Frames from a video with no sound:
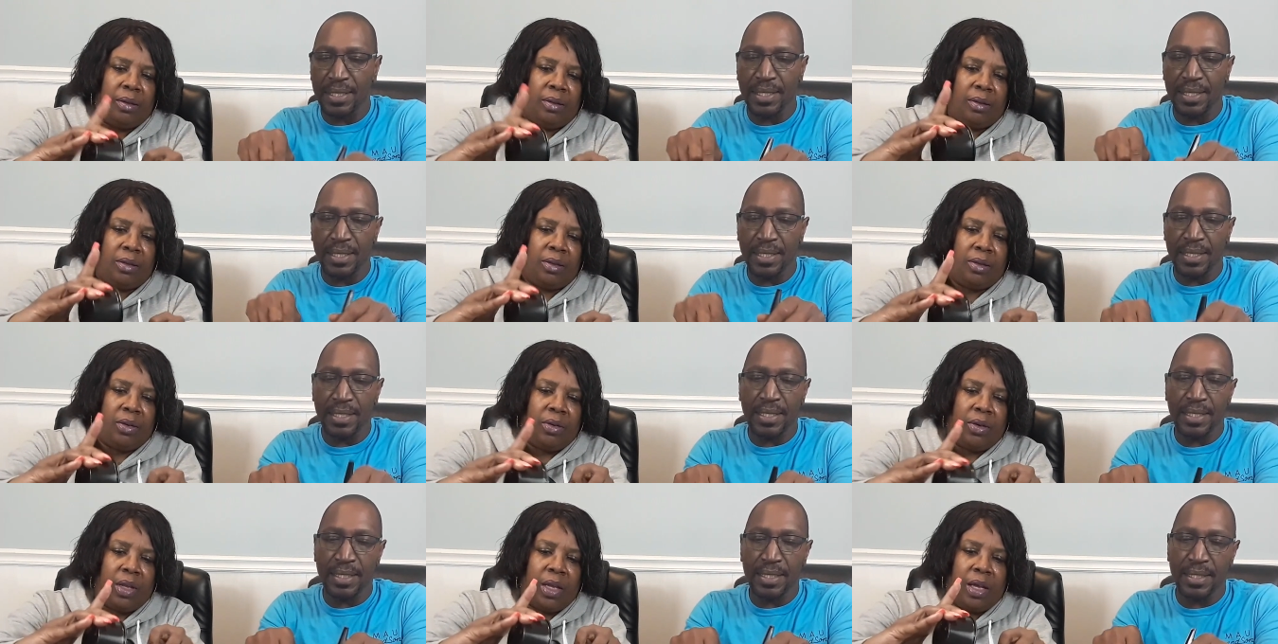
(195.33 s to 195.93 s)

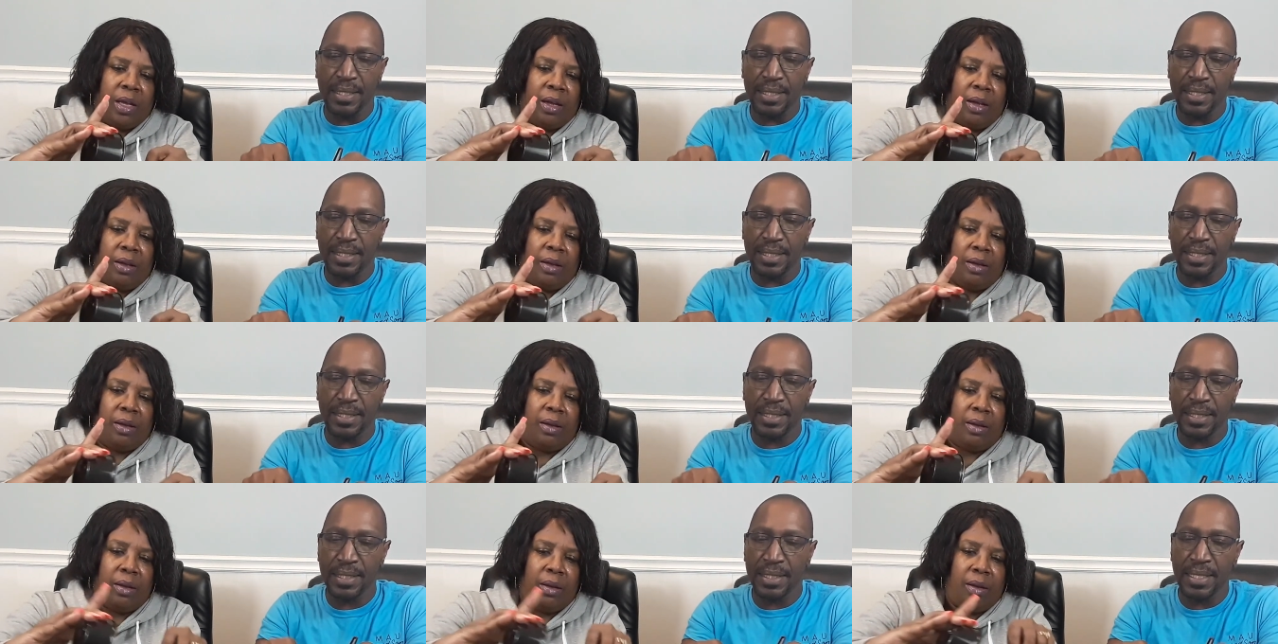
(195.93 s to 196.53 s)
Speaker 1: So yeah.
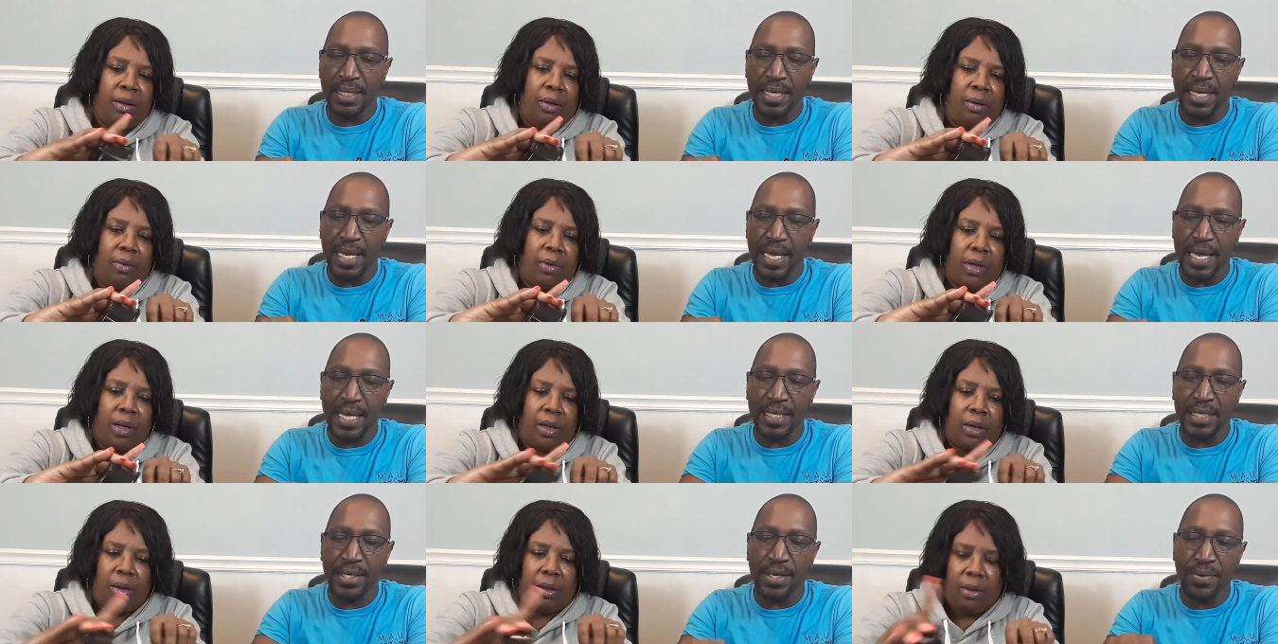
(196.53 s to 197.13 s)

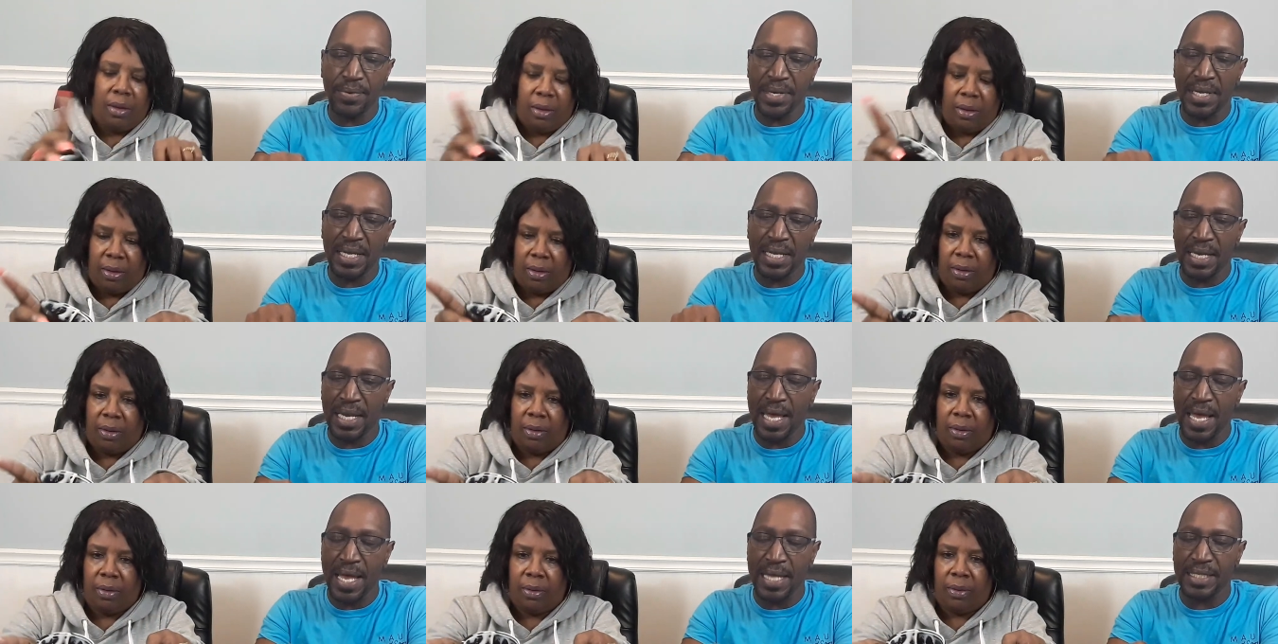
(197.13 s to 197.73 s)
Had to go
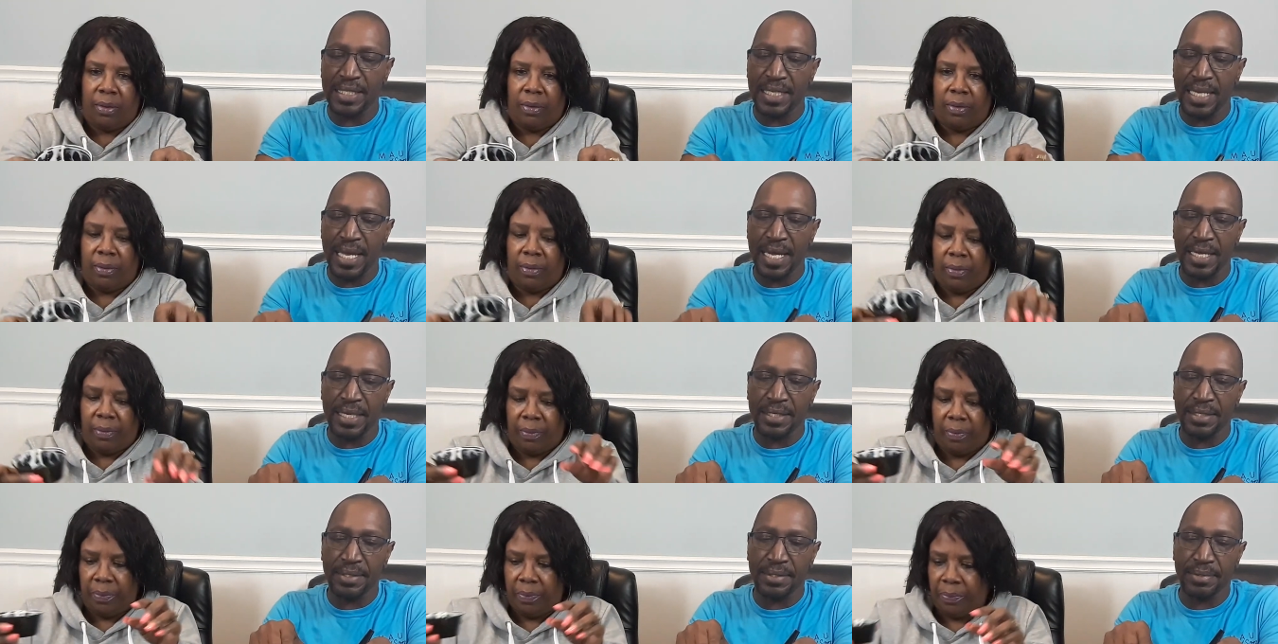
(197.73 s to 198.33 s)
in last
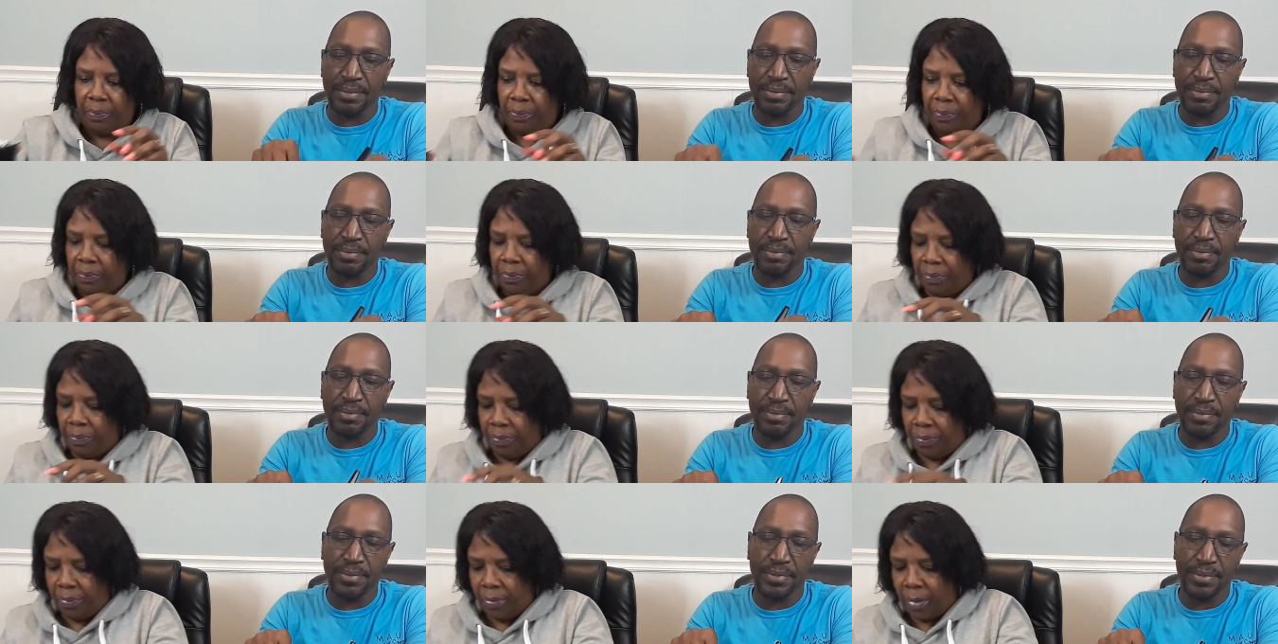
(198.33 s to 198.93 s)
night.
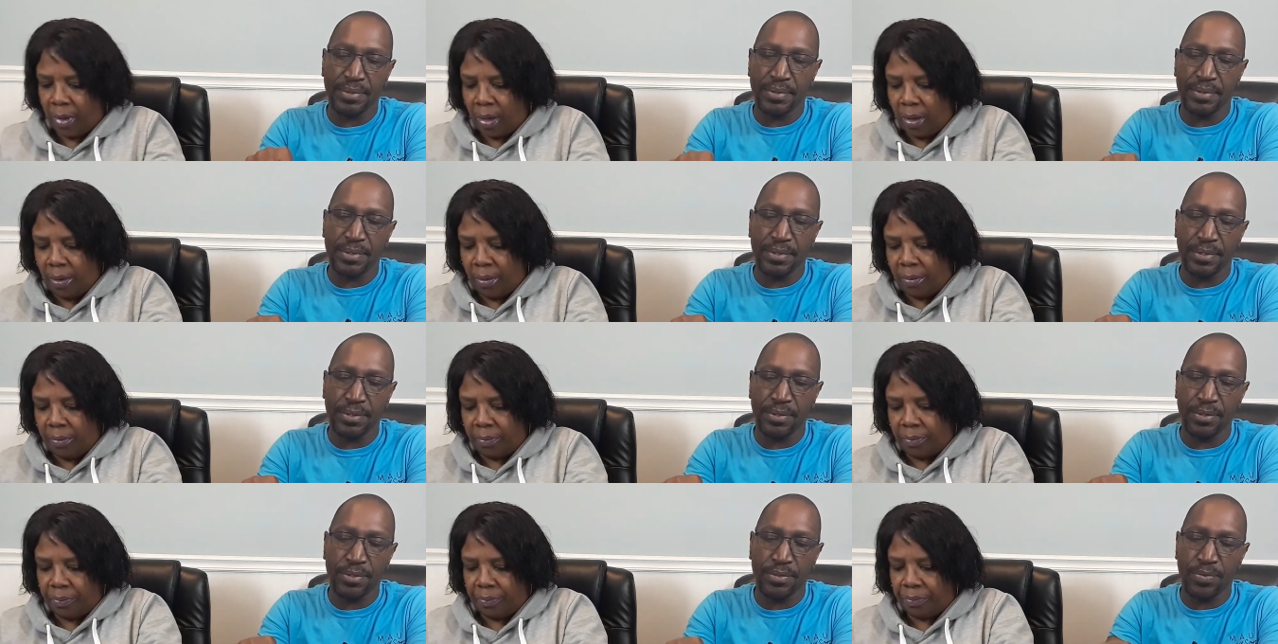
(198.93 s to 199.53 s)

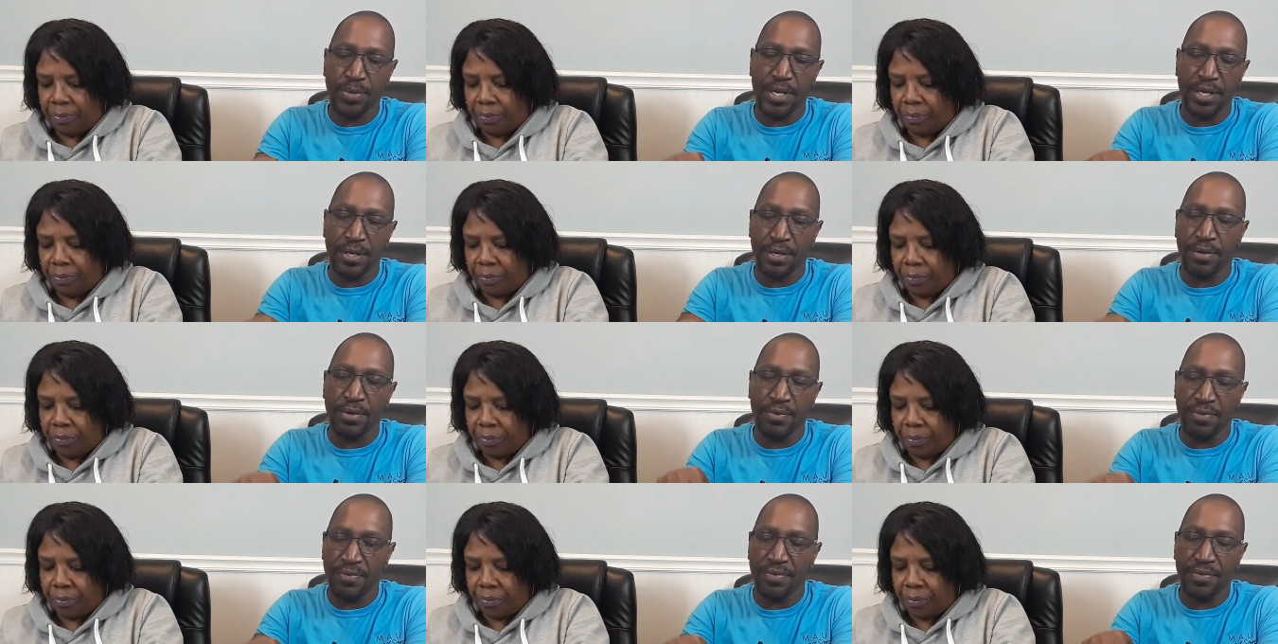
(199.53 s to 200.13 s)
Do the
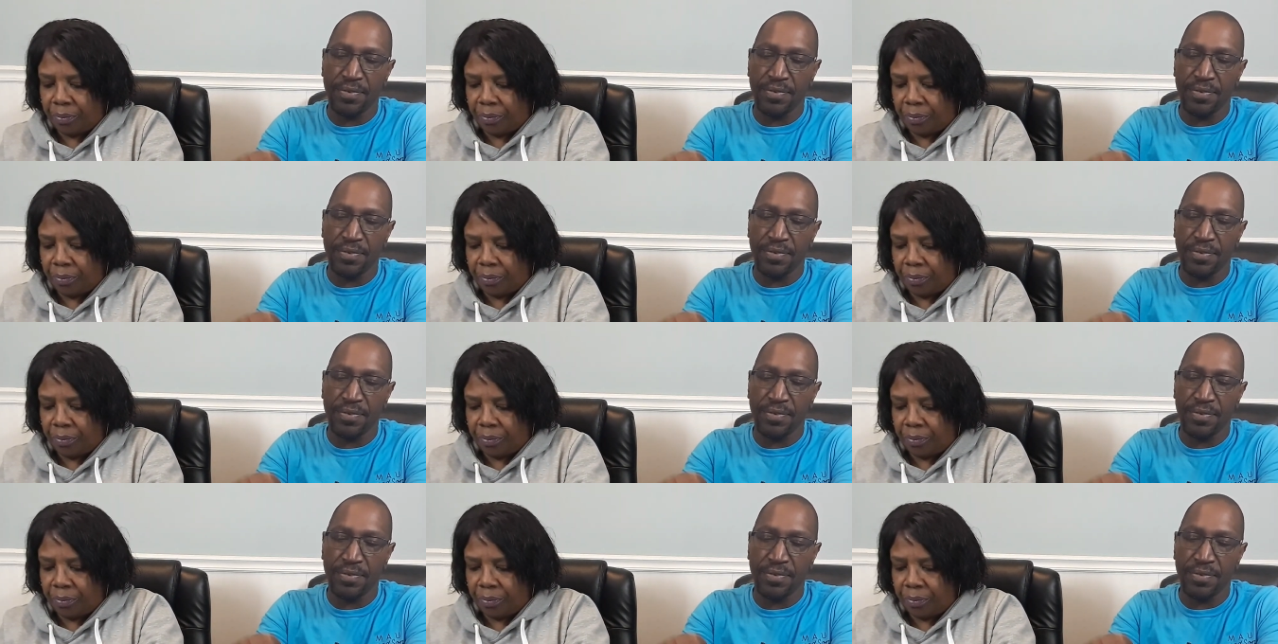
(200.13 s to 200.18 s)
twelve.